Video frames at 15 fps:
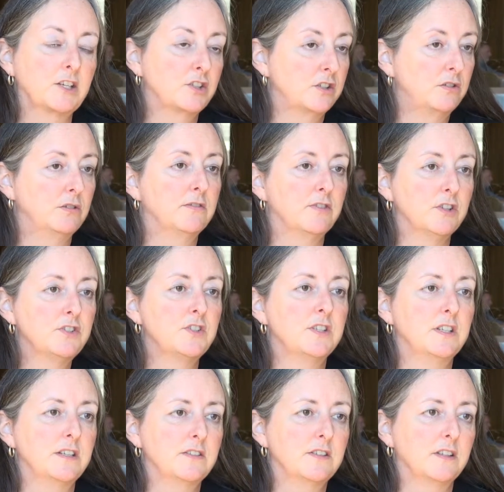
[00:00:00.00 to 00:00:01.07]

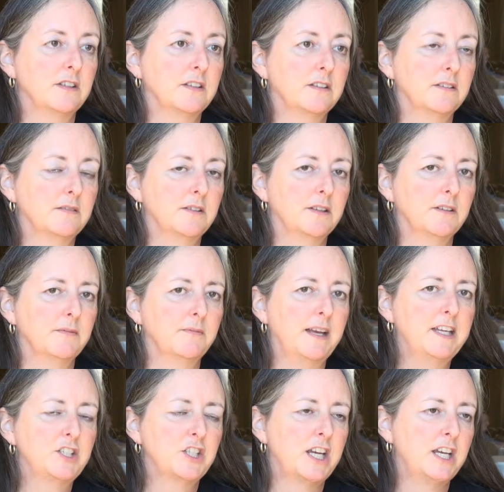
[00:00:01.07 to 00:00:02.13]
universities, the
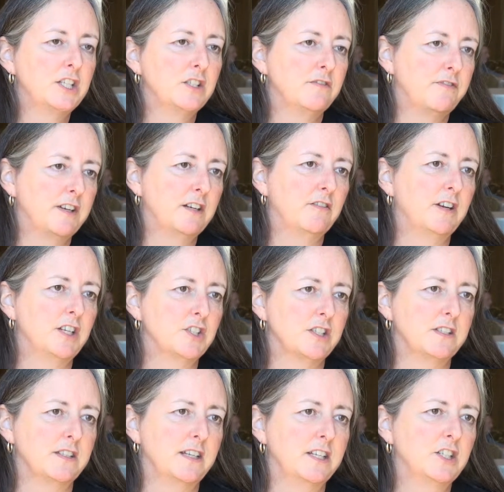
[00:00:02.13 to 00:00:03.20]
education
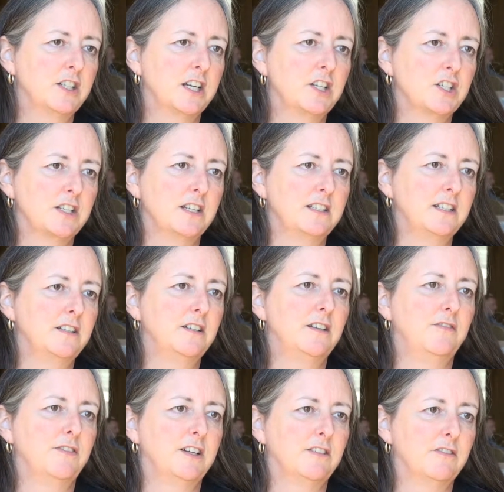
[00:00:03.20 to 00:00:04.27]
federations and education
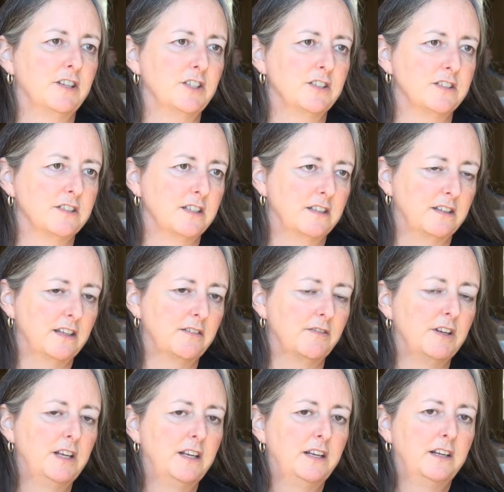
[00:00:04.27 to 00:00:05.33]
identity federations, that
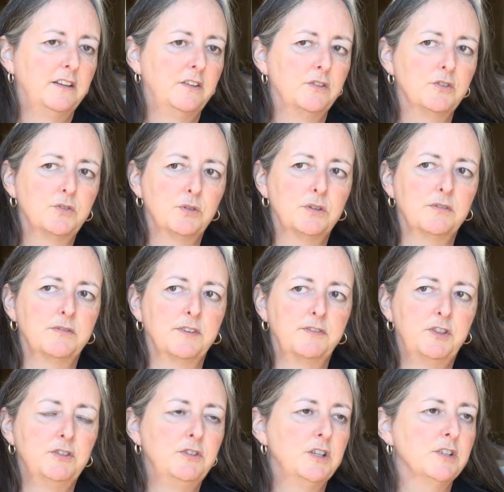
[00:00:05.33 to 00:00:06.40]
they're sort of a
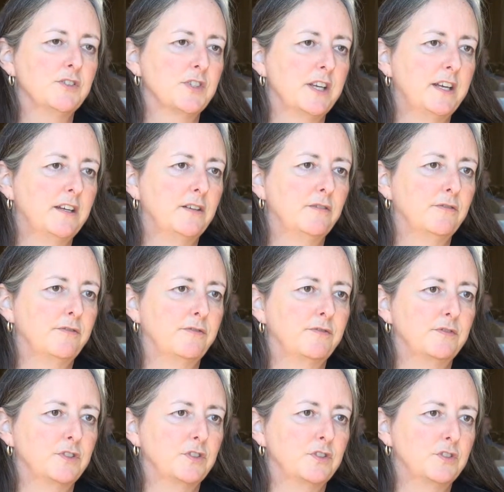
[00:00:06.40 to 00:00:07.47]
few years ahead of
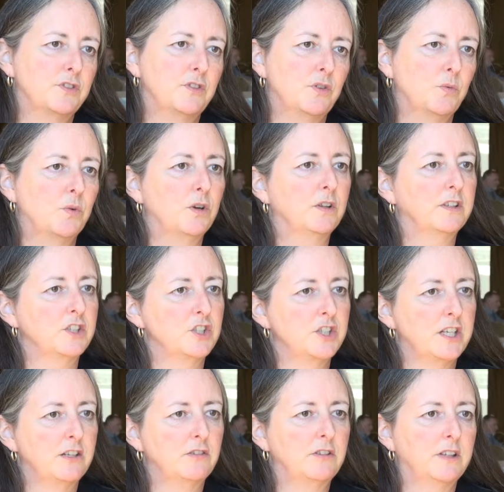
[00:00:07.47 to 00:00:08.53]
the world in
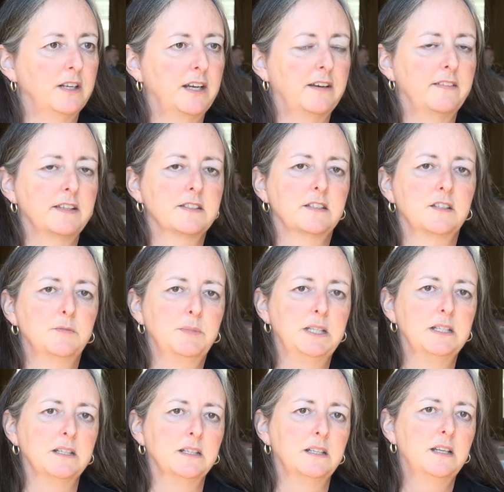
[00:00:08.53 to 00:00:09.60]
general and how that's going to be
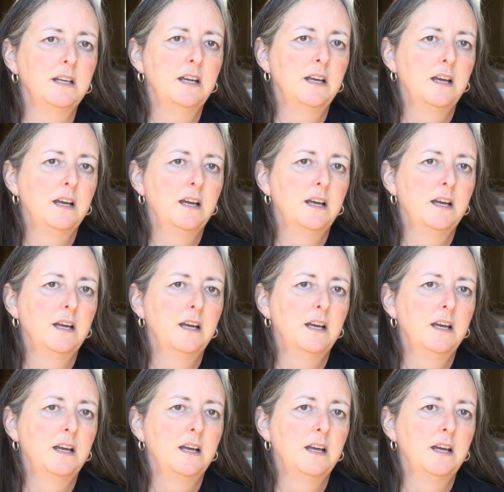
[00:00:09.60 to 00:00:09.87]
done.